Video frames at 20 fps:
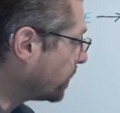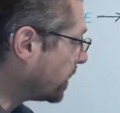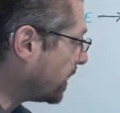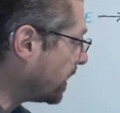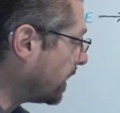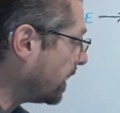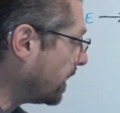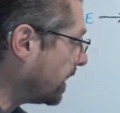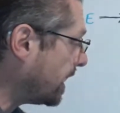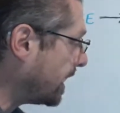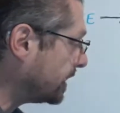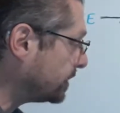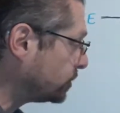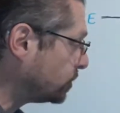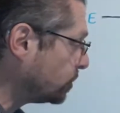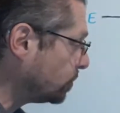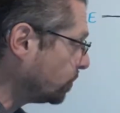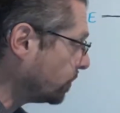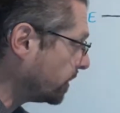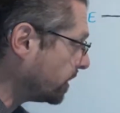as
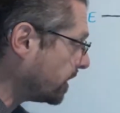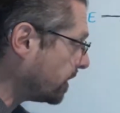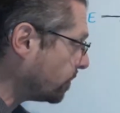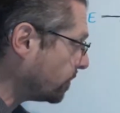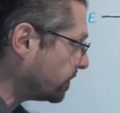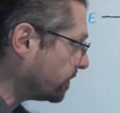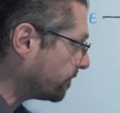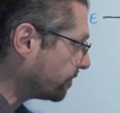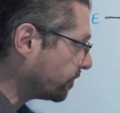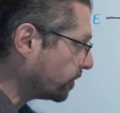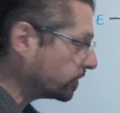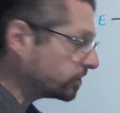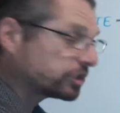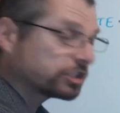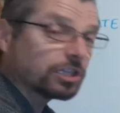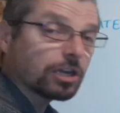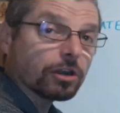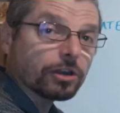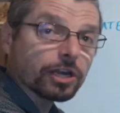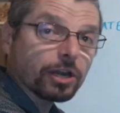you would when you first
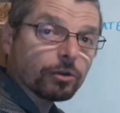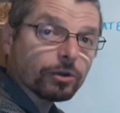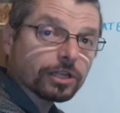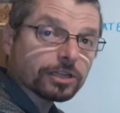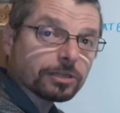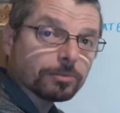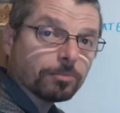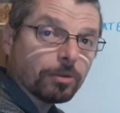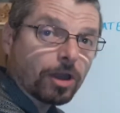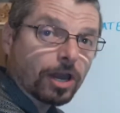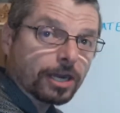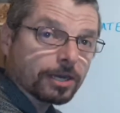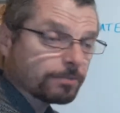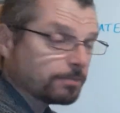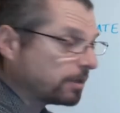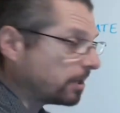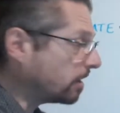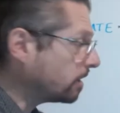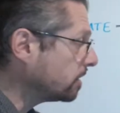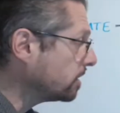start out at the bottom
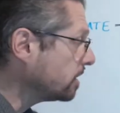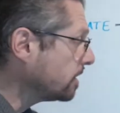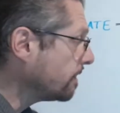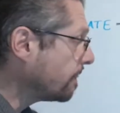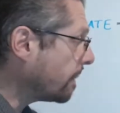here.